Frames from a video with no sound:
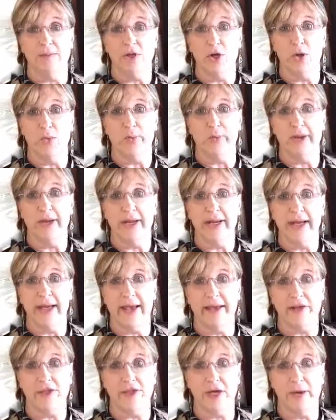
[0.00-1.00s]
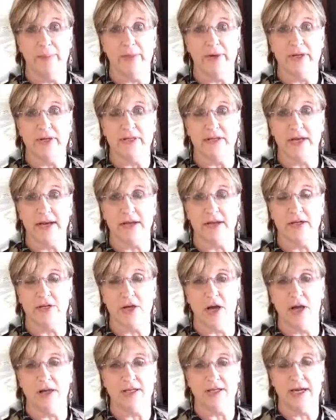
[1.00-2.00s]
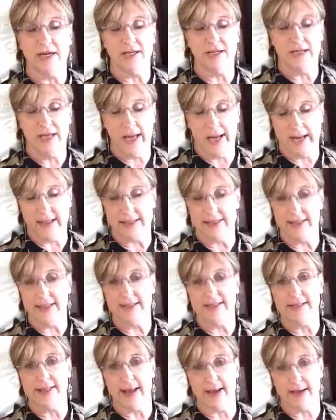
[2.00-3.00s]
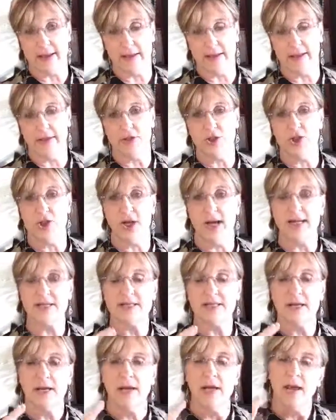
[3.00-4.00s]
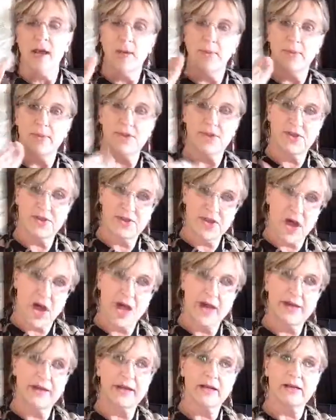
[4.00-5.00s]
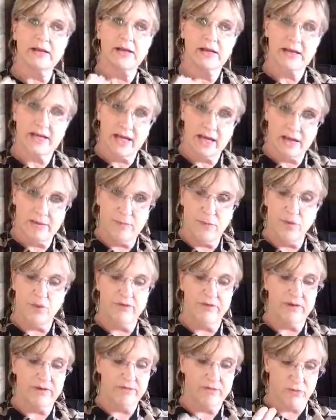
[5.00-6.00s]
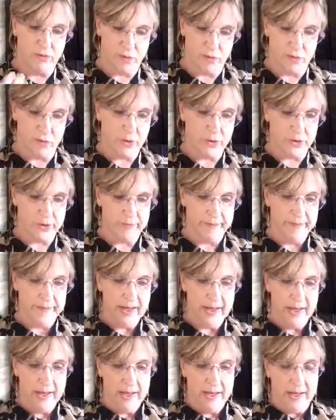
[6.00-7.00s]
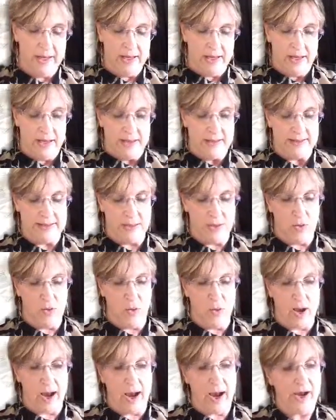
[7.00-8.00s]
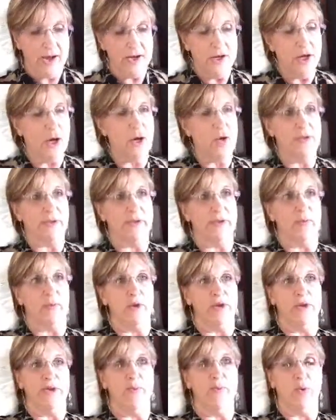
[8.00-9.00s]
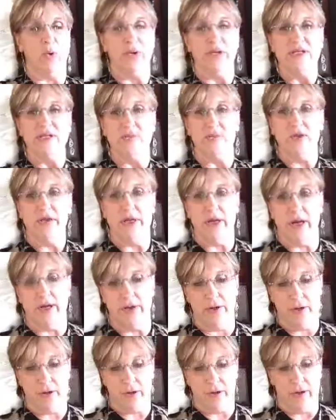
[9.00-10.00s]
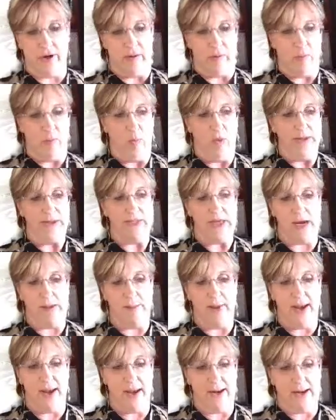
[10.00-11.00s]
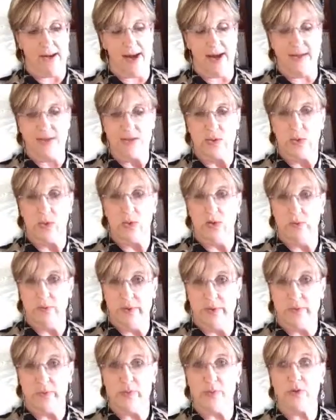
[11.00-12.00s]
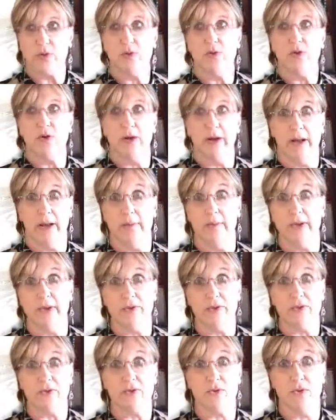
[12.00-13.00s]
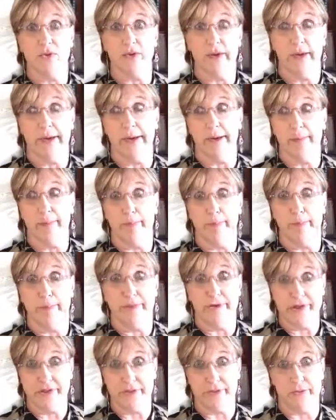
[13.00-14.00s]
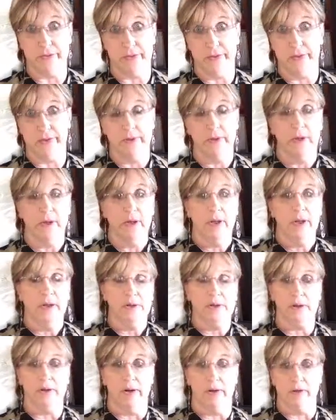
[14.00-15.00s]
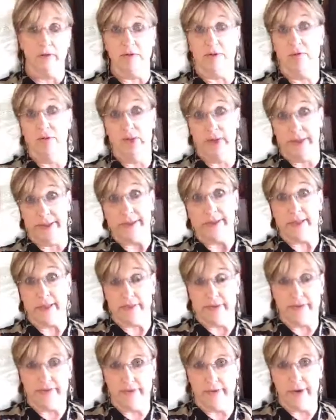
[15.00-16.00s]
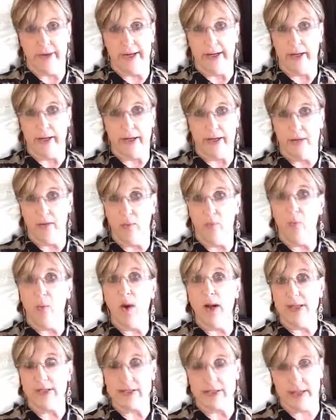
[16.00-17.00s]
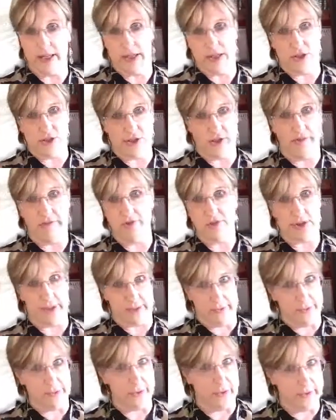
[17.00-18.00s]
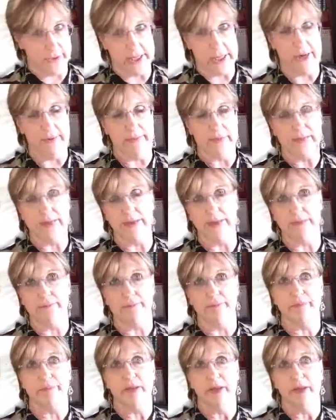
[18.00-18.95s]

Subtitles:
Don't play catch up. It is like a dog yes, exactly. Just methodically keep moving forward. So I know that when the boys were younger, one time I had a high schooler, middle schooler, elementary schooler, and a preschooler. So I was really schizophrenic. I didn't know what stage of child rearing I was in.